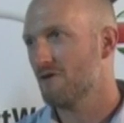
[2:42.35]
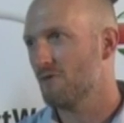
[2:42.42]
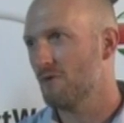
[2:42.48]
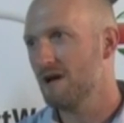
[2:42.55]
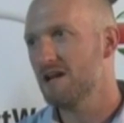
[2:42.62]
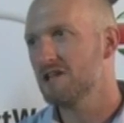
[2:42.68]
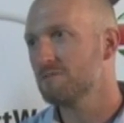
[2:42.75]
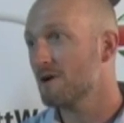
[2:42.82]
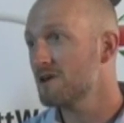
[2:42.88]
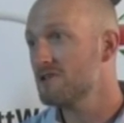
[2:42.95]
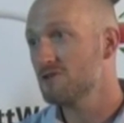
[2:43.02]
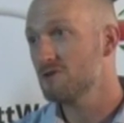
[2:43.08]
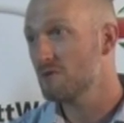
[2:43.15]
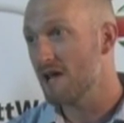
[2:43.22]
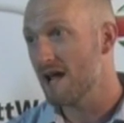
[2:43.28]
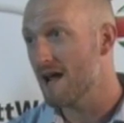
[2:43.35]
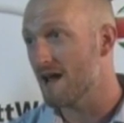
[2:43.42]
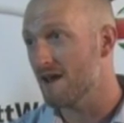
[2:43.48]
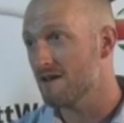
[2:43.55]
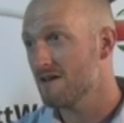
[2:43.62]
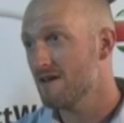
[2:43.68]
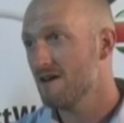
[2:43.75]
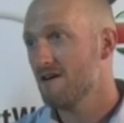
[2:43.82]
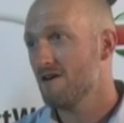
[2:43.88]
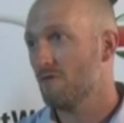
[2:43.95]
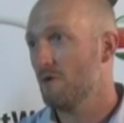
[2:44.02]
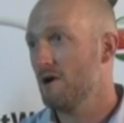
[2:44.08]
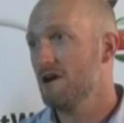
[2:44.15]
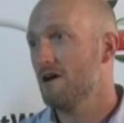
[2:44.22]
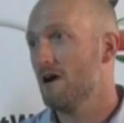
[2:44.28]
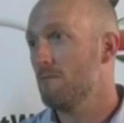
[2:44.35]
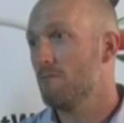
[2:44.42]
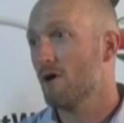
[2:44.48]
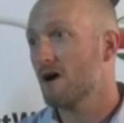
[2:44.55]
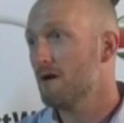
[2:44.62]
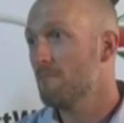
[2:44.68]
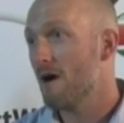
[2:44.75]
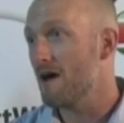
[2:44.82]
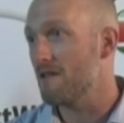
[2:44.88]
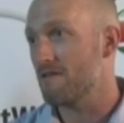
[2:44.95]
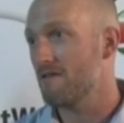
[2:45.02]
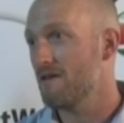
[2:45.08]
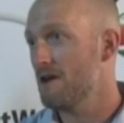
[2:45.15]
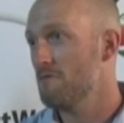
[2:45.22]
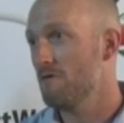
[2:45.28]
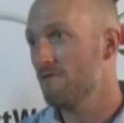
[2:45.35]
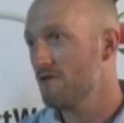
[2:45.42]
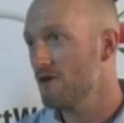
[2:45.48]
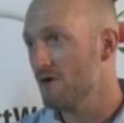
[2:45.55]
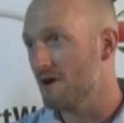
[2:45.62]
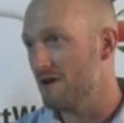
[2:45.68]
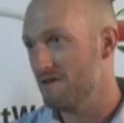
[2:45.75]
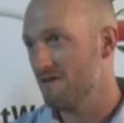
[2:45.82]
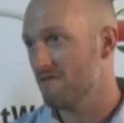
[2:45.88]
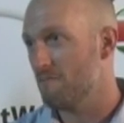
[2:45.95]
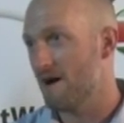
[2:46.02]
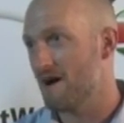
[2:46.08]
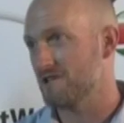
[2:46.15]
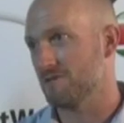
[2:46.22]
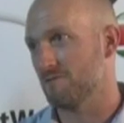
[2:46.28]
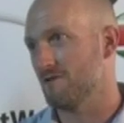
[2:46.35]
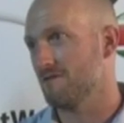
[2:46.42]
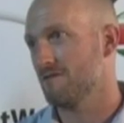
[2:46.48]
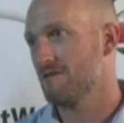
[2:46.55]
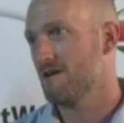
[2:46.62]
Read as much as you can. Read a book a month and review it if possible.